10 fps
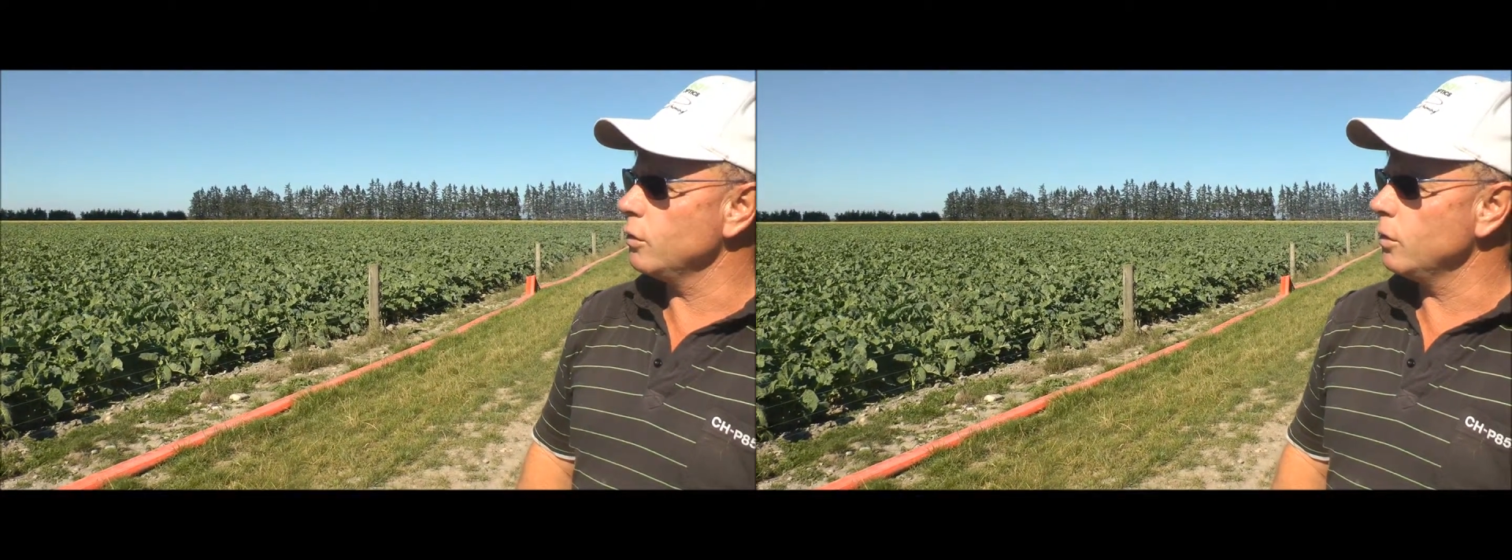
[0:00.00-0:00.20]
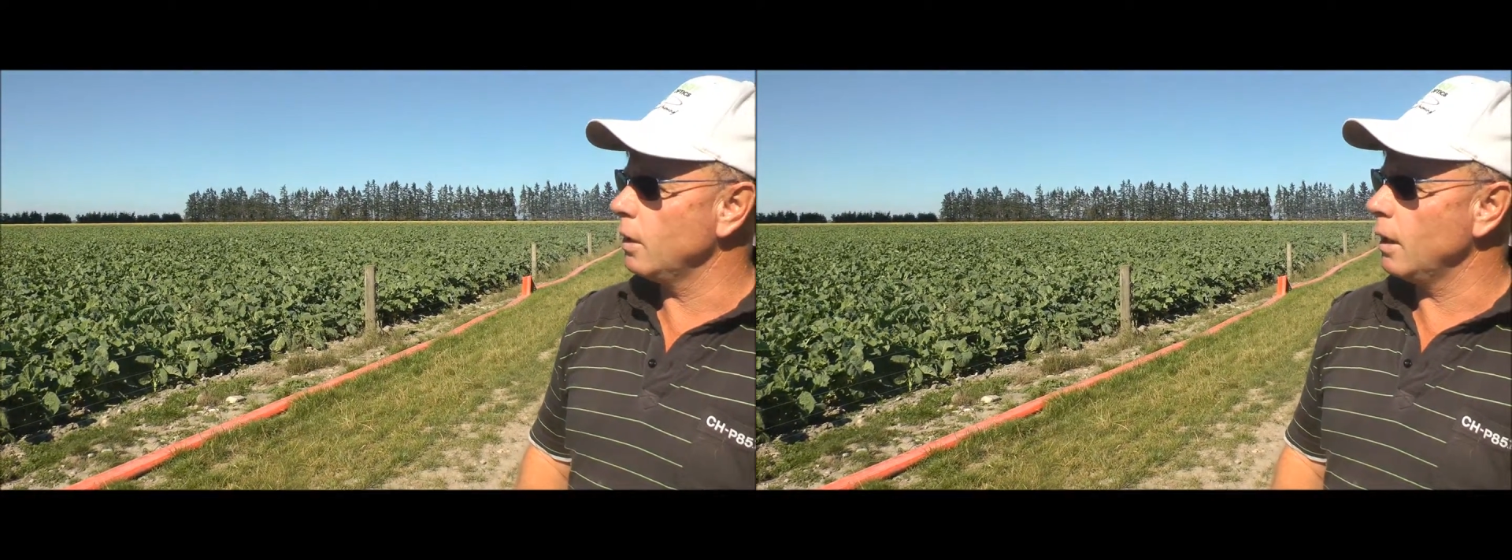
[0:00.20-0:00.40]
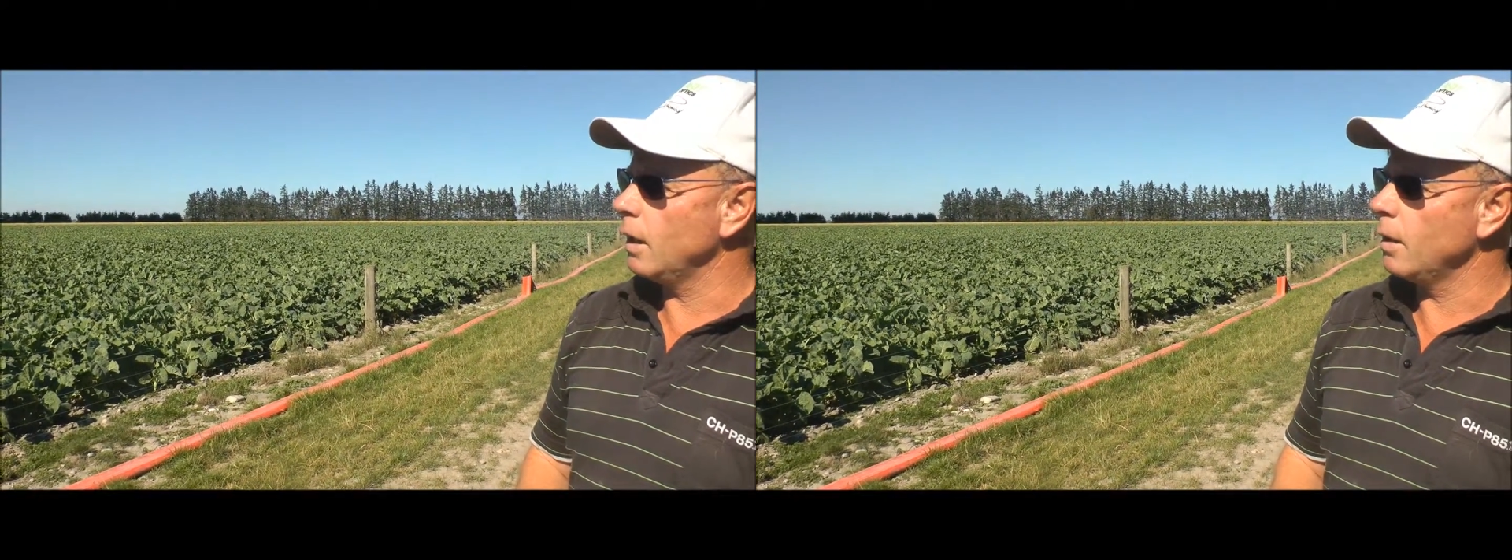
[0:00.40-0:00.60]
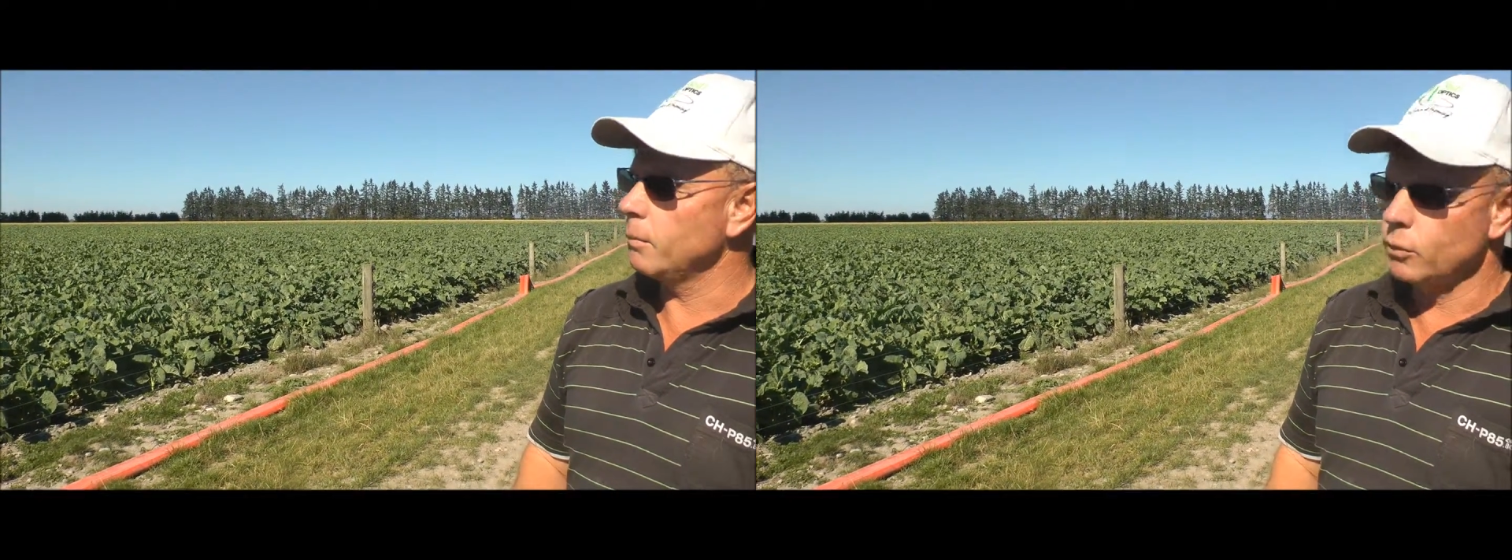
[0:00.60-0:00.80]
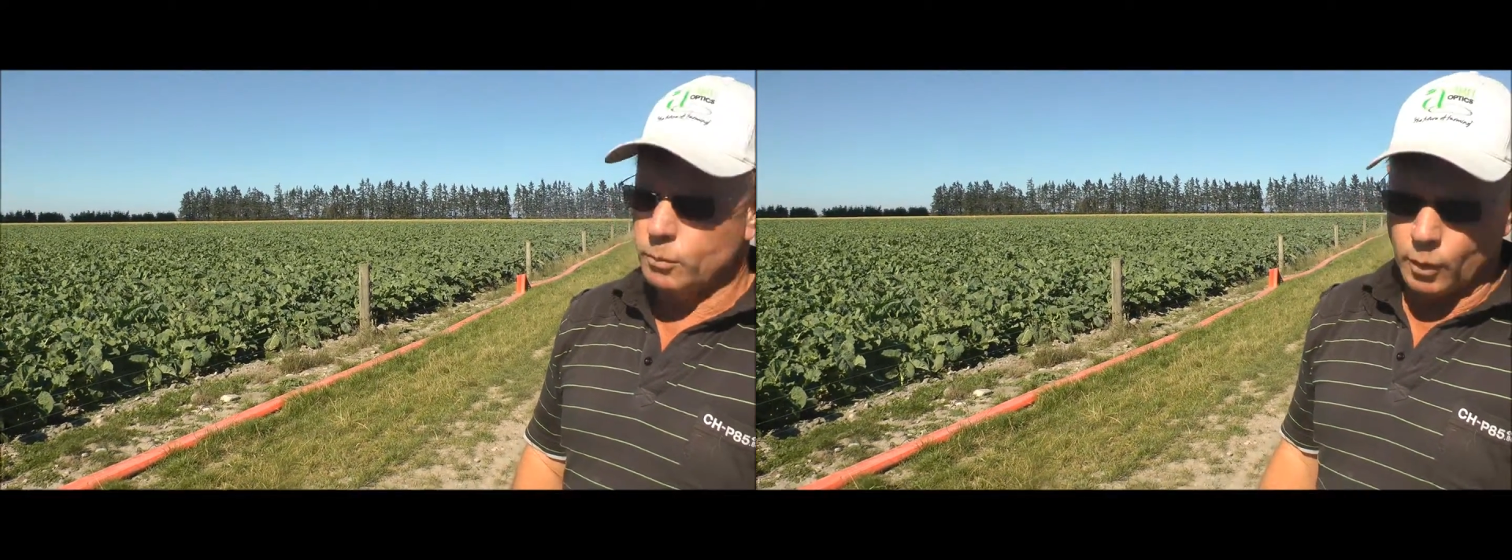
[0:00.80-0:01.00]

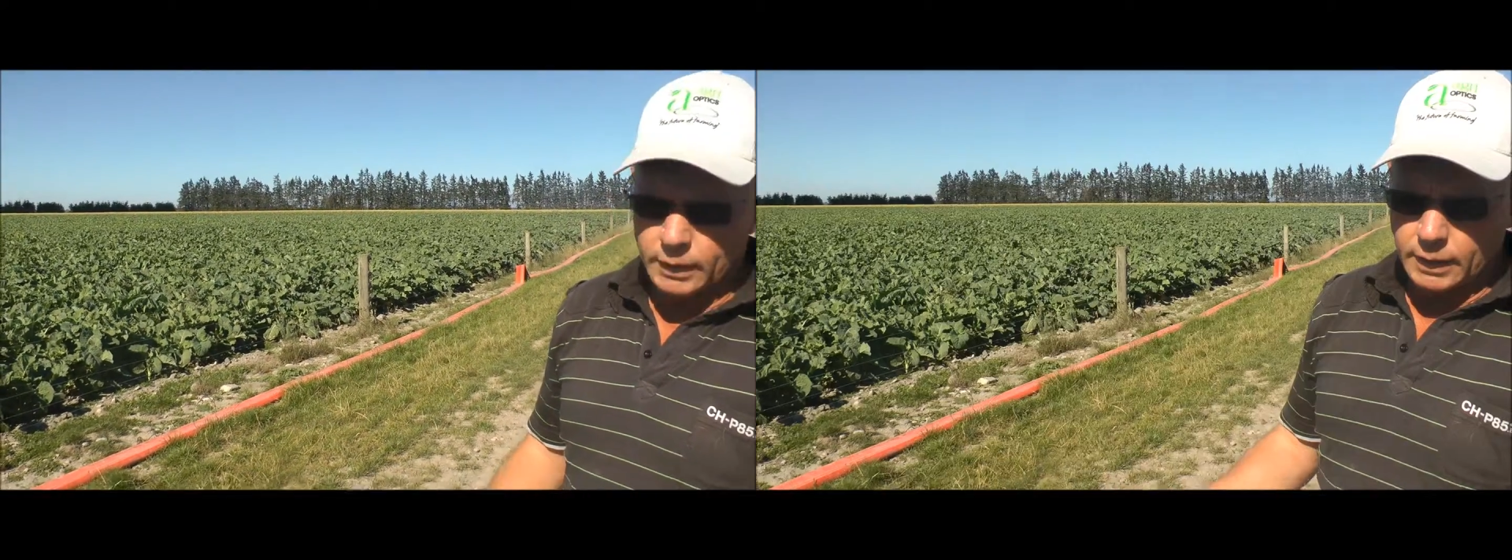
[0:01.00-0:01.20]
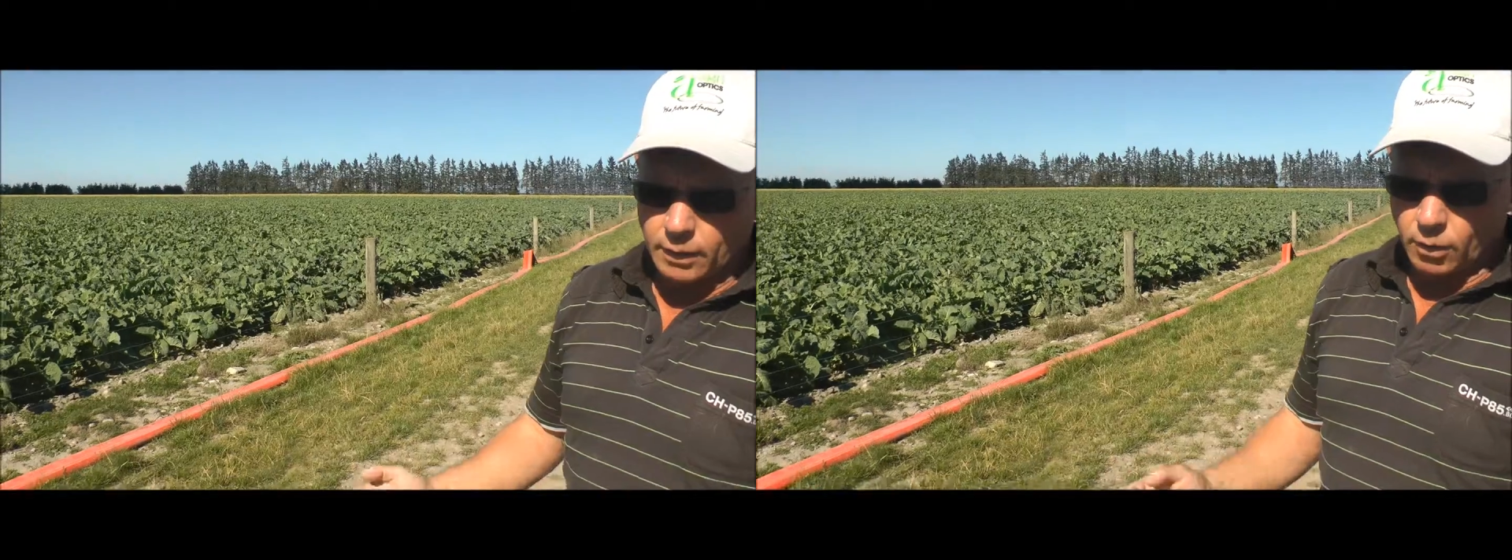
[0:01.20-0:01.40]
You might get